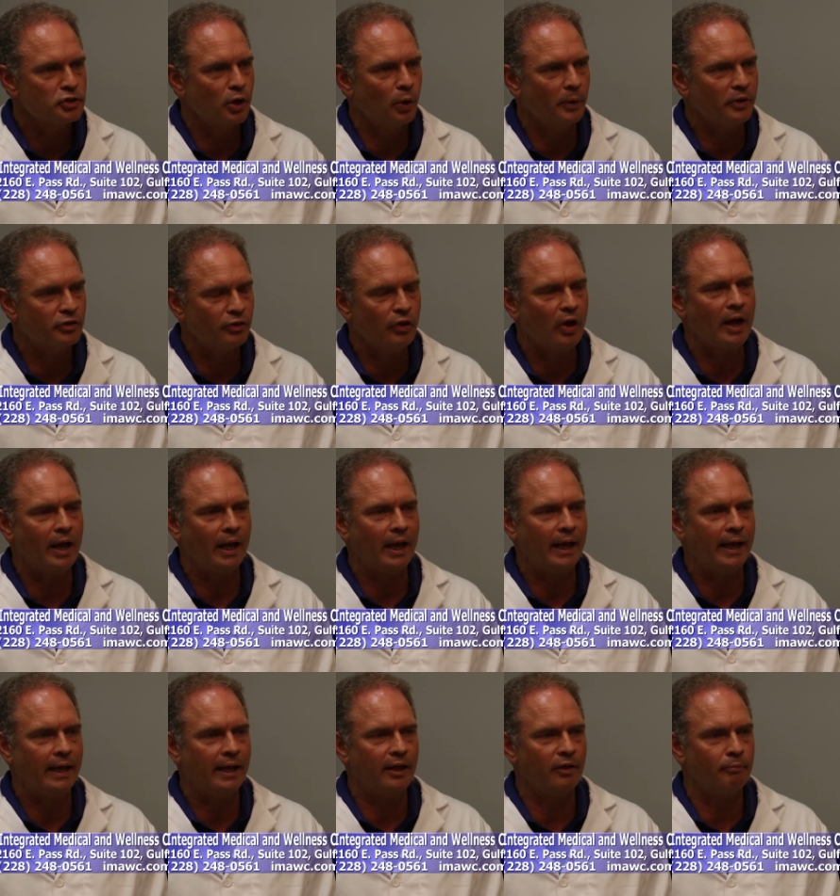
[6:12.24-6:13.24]
So it's not
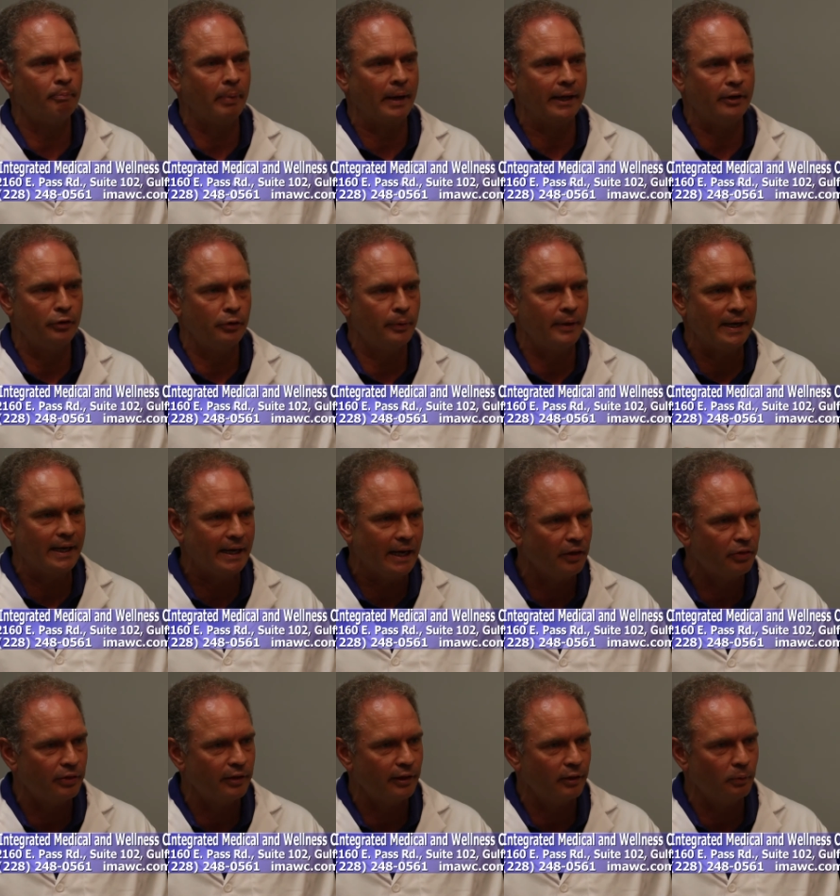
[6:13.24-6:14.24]
like if by doing
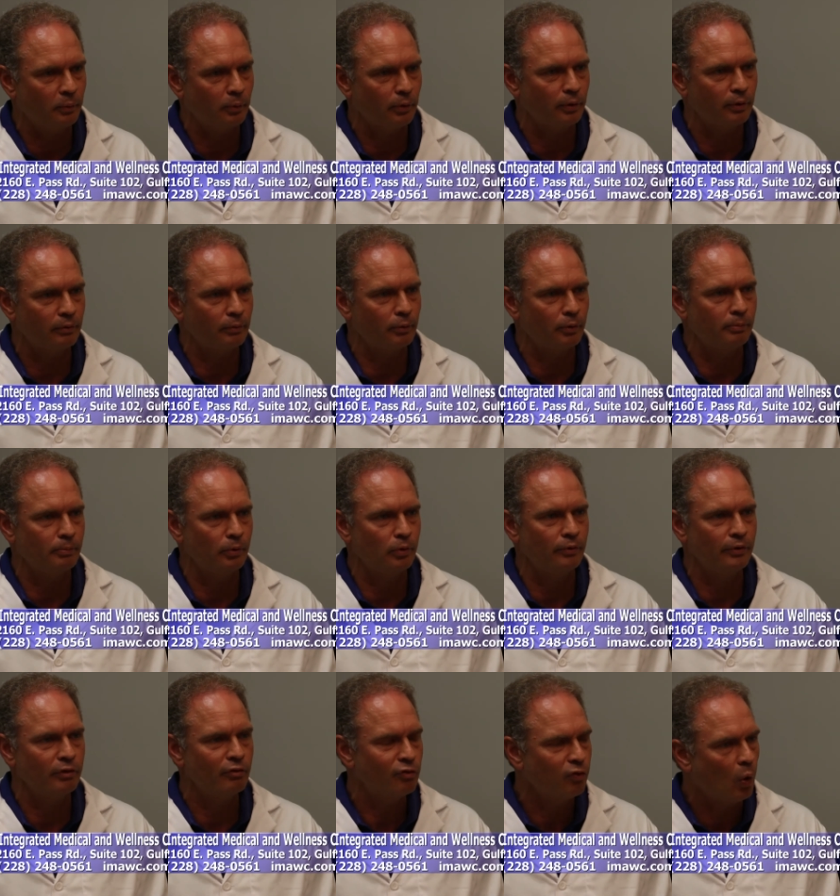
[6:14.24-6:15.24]
nothing we're
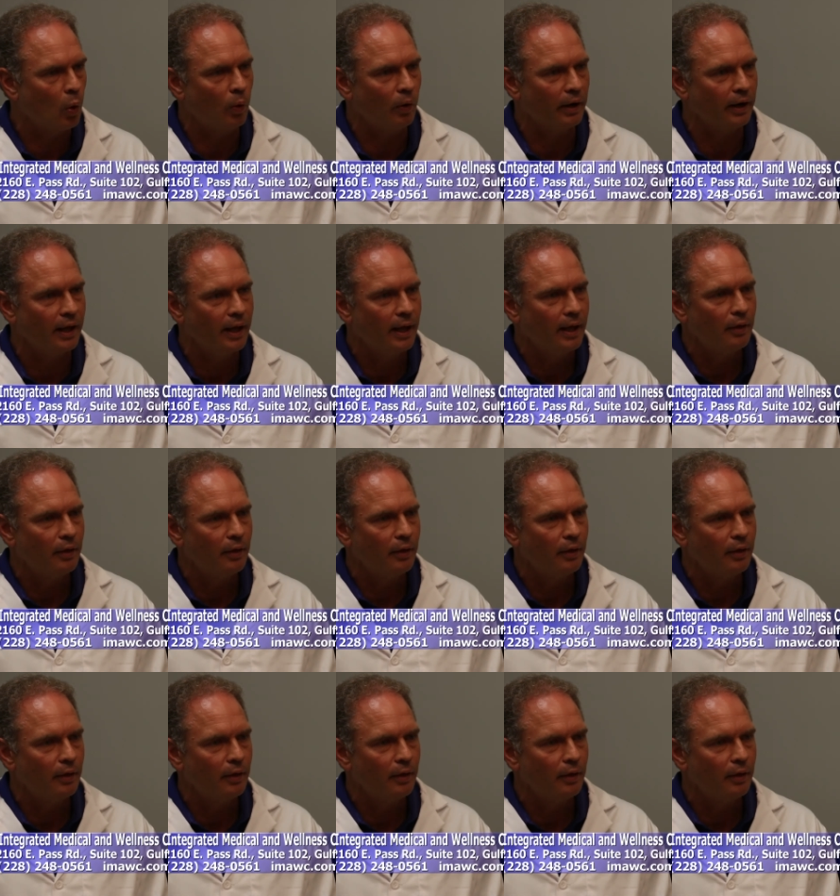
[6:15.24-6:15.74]
moving forward.